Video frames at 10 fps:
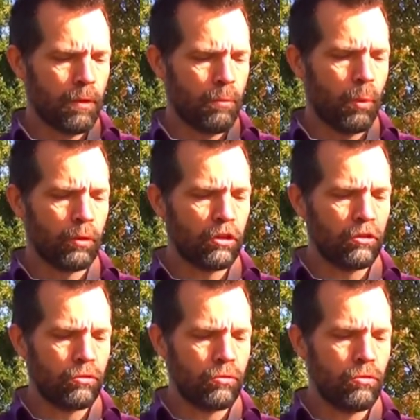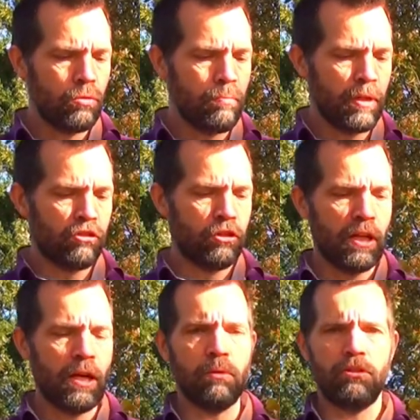wanting to do mission
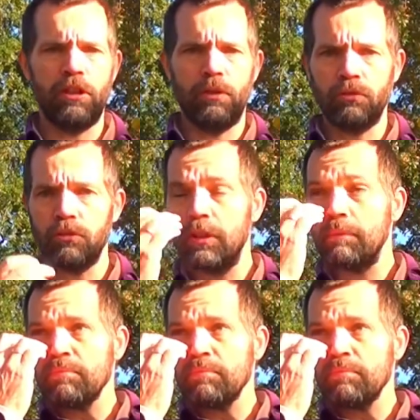ourselves.